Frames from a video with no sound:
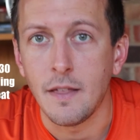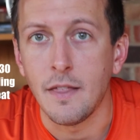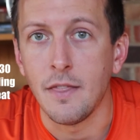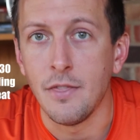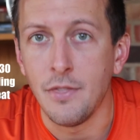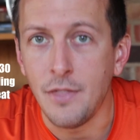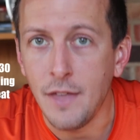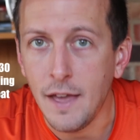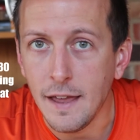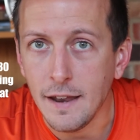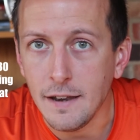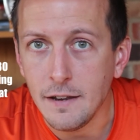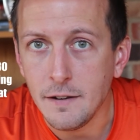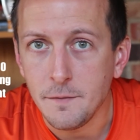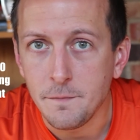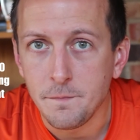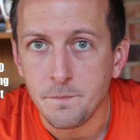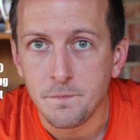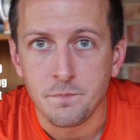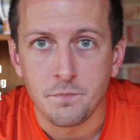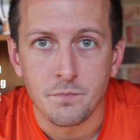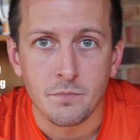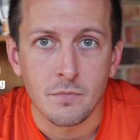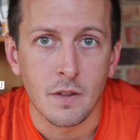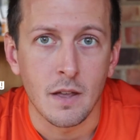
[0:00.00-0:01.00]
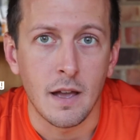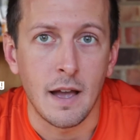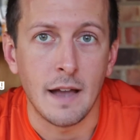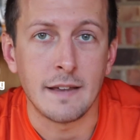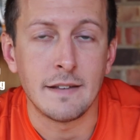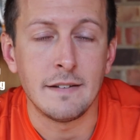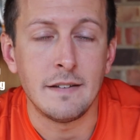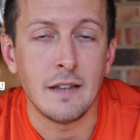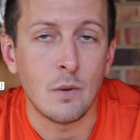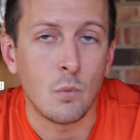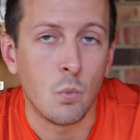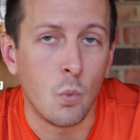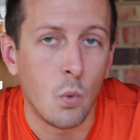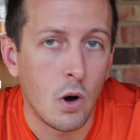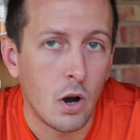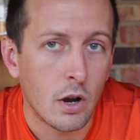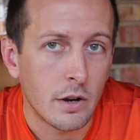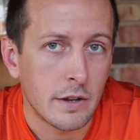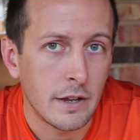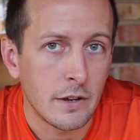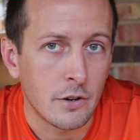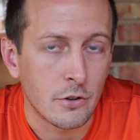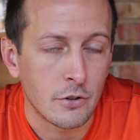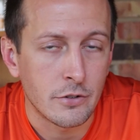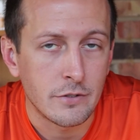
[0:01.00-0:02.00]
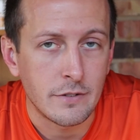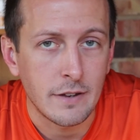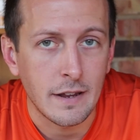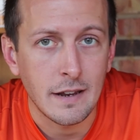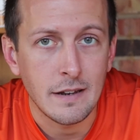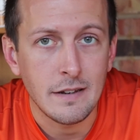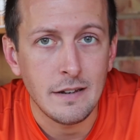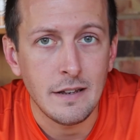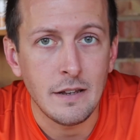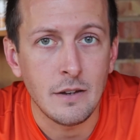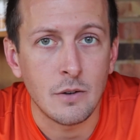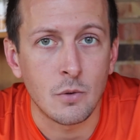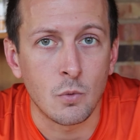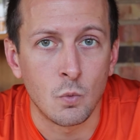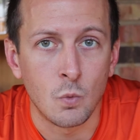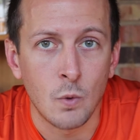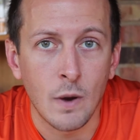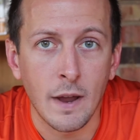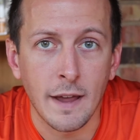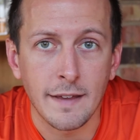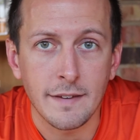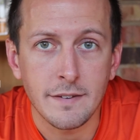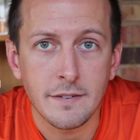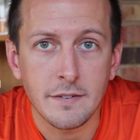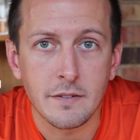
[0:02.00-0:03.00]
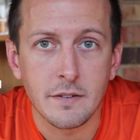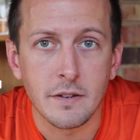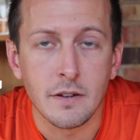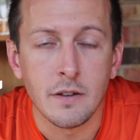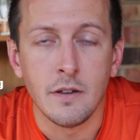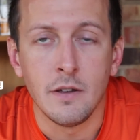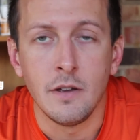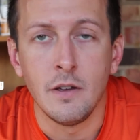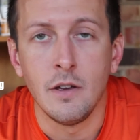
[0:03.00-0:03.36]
Then I can take walking or standing rest